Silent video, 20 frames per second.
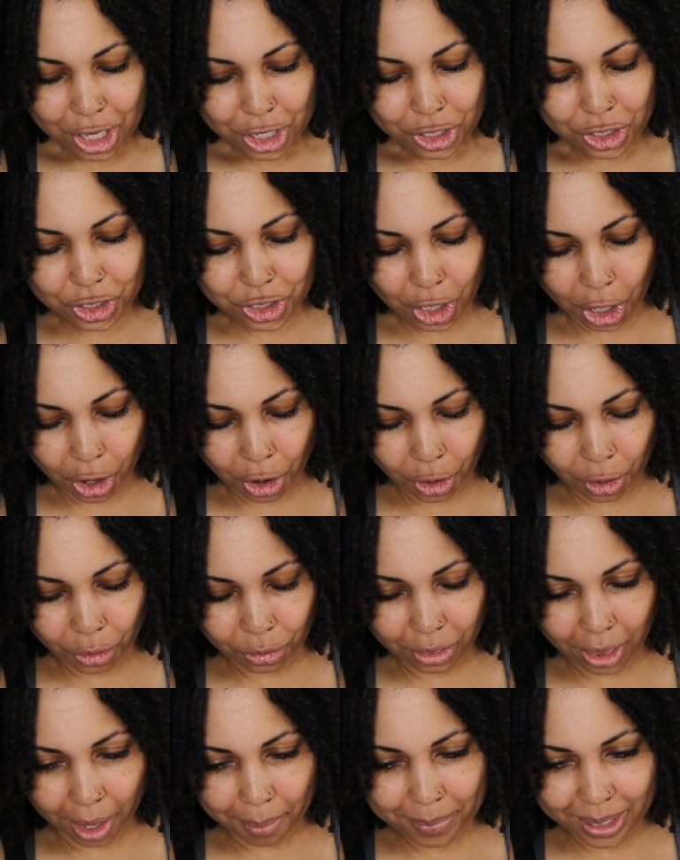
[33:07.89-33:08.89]
So
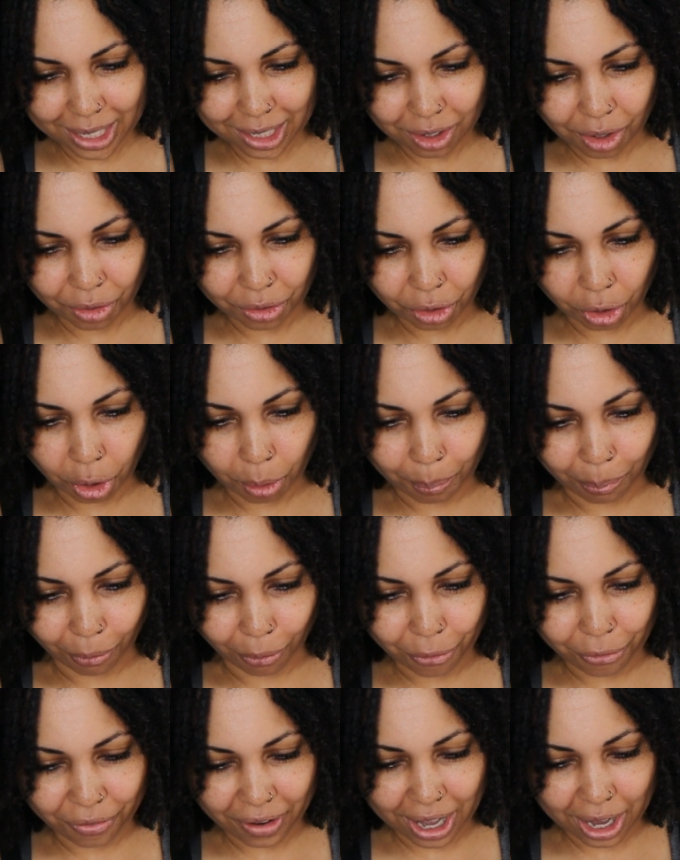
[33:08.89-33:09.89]
let me go to her
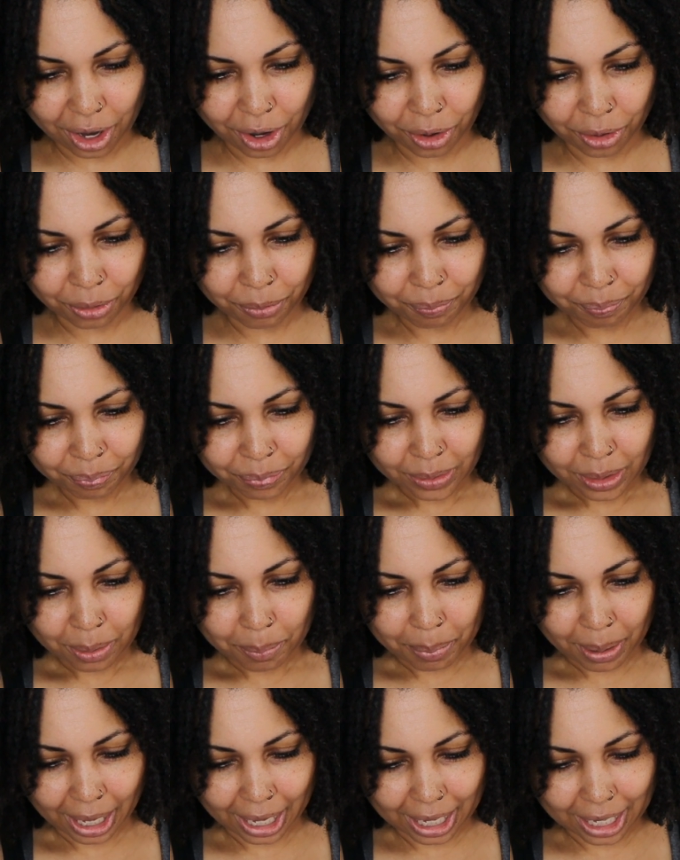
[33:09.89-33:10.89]
profile
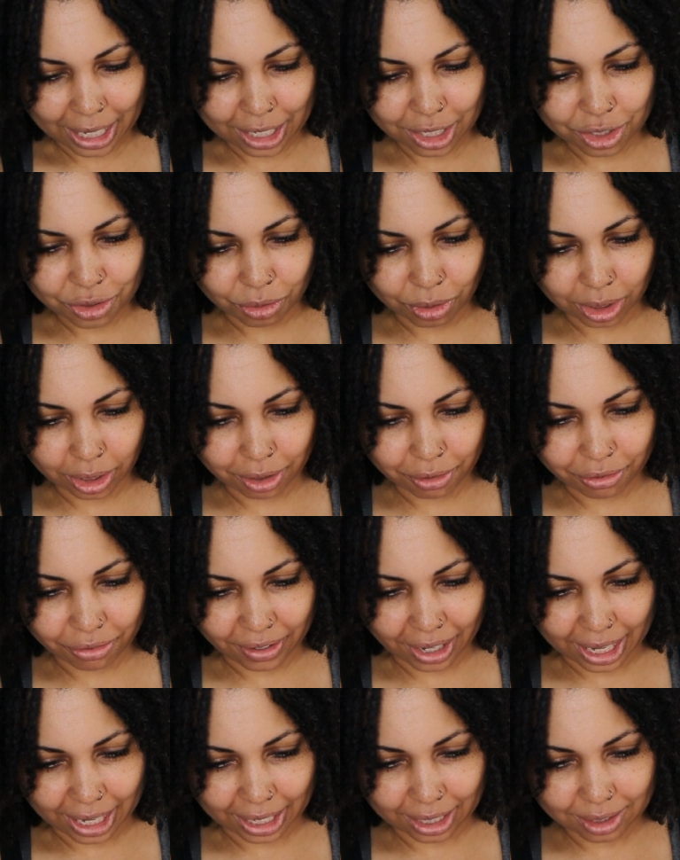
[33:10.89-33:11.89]
page really
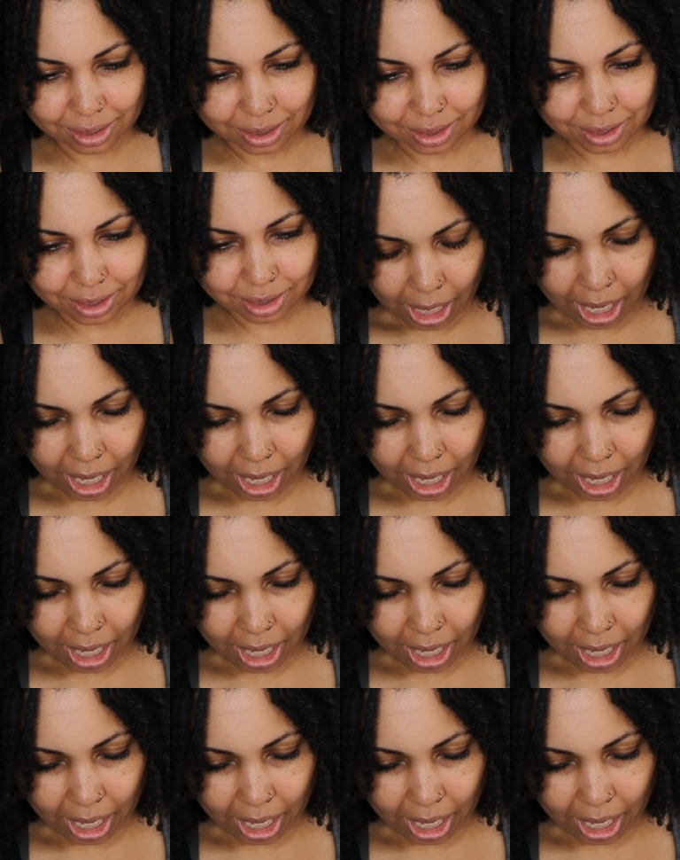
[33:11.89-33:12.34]
fast.